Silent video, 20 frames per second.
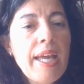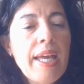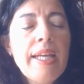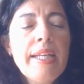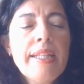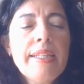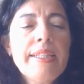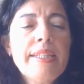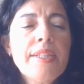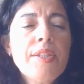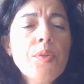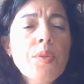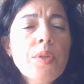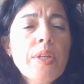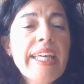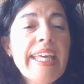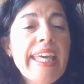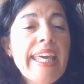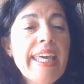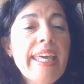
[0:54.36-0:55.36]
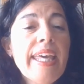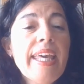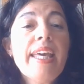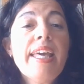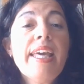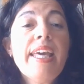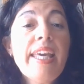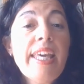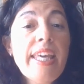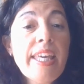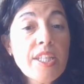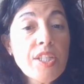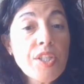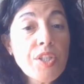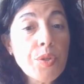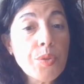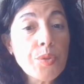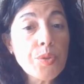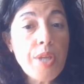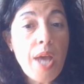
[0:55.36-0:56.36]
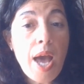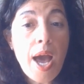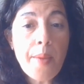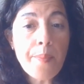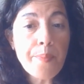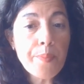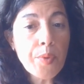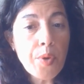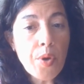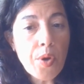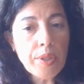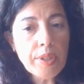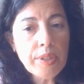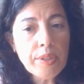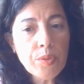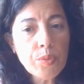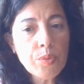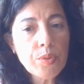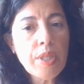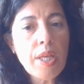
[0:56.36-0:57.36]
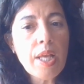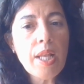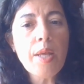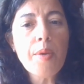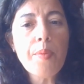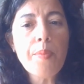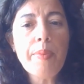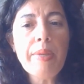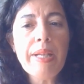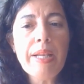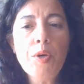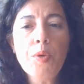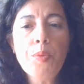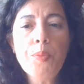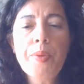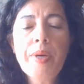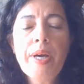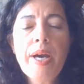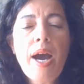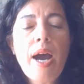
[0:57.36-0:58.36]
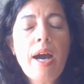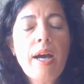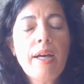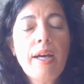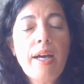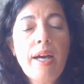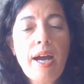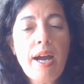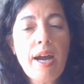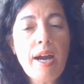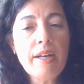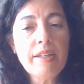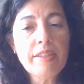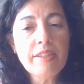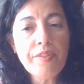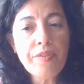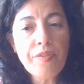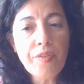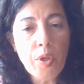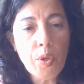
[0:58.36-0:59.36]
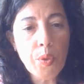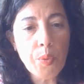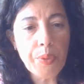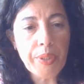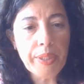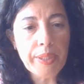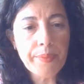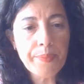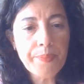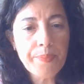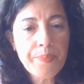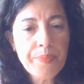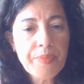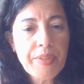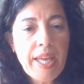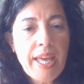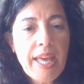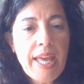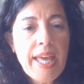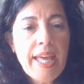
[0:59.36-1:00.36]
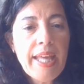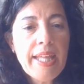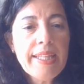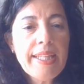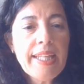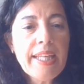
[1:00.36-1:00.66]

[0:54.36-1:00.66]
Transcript: The two key issues I'm going to develop are the following: the